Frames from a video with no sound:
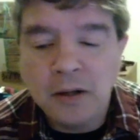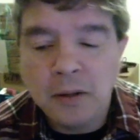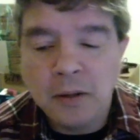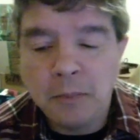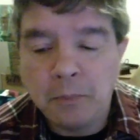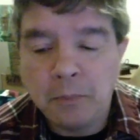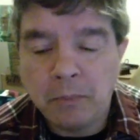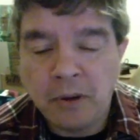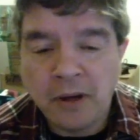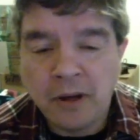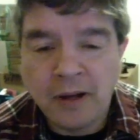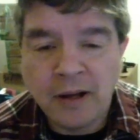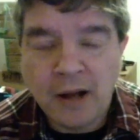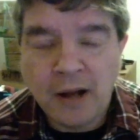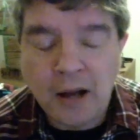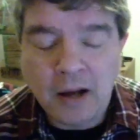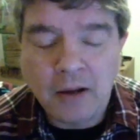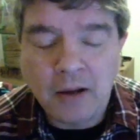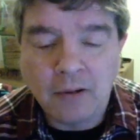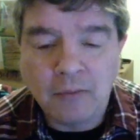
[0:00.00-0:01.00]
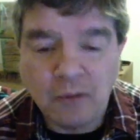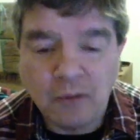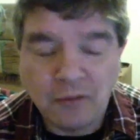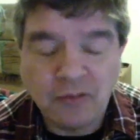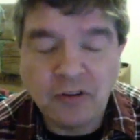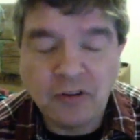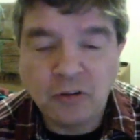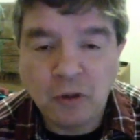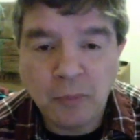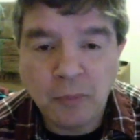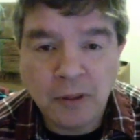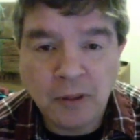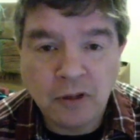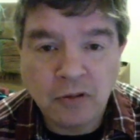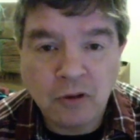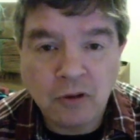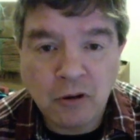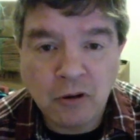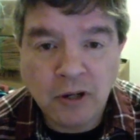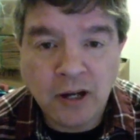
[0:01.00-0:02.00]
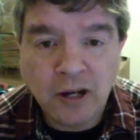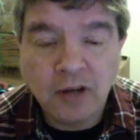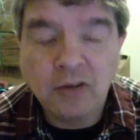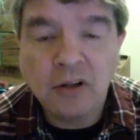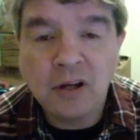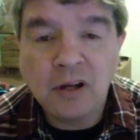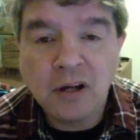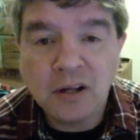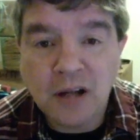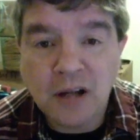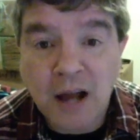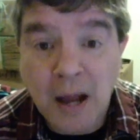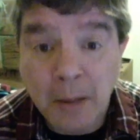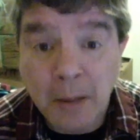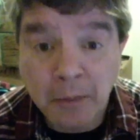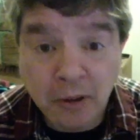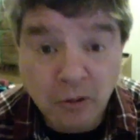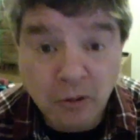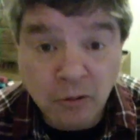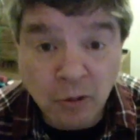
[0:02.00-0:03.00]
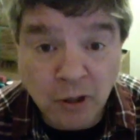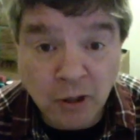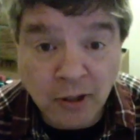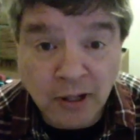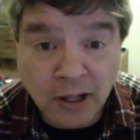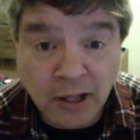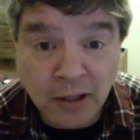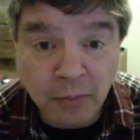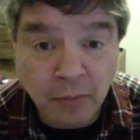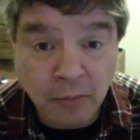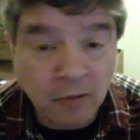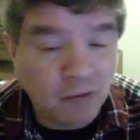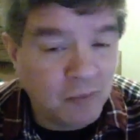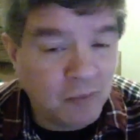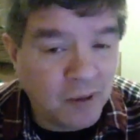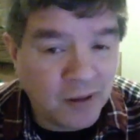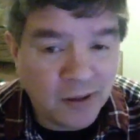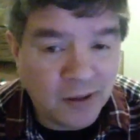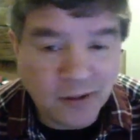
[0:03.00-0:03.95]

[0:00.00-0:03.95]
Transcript: But if it's going to be a tall case clock, I'm just going to take the movement.